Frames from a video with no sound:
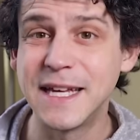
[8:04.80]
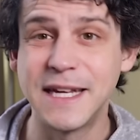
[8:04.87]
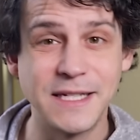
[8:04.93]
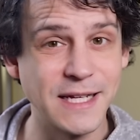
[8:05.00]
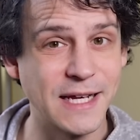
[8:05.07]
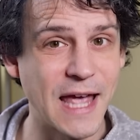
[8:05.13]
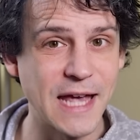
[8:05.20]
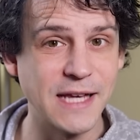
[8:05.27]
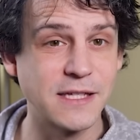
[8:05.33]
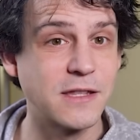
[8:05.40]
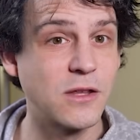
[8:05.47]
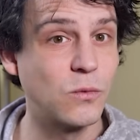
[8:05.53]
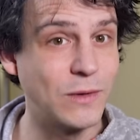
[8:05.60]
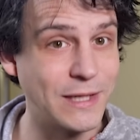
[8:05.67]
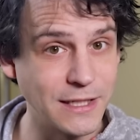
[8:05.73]
indicates
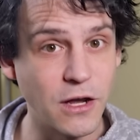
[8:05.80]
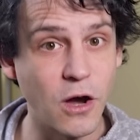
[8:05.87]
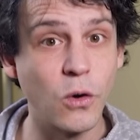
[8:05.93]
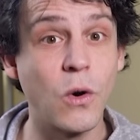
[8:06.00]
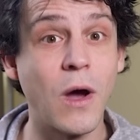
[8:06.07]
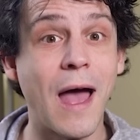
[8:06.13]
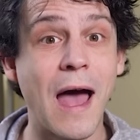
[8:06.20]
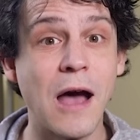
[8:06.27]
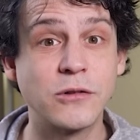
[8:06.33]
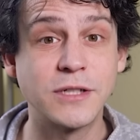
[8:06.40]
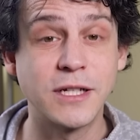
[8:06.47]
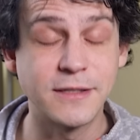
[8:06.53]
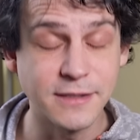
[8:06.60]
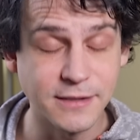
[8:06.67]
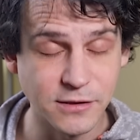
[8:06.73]
that we know how
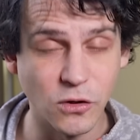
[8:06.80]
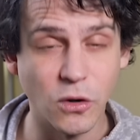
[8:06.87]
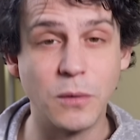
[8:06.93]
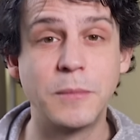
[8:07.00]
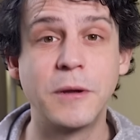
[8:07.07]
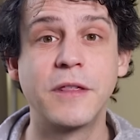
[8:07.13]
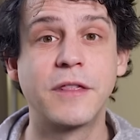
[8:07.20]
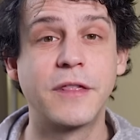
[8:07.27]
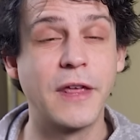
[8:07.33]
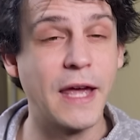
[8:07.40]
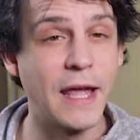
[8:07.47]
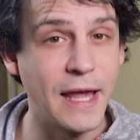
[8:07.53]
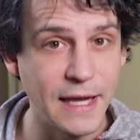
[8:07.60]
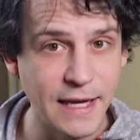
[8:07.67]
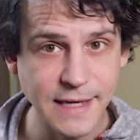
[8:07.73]
to stop the
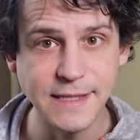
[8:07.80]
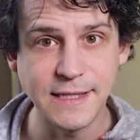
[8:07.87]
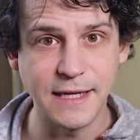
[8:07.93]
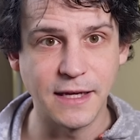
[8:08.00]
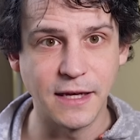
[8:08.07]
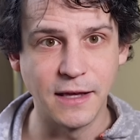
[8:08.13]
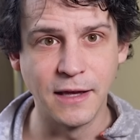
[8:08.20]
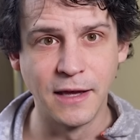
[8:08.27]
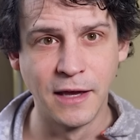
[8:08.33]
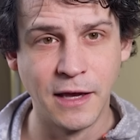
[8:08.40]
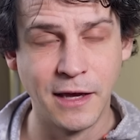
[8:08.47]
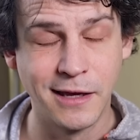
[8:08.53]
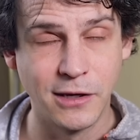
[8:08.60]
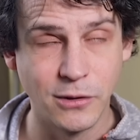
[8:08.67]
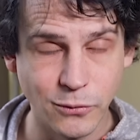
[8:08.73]
heating.
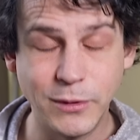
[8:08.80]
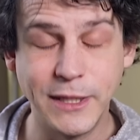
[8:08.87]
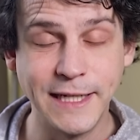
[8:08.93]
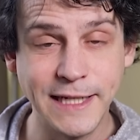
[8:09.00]
We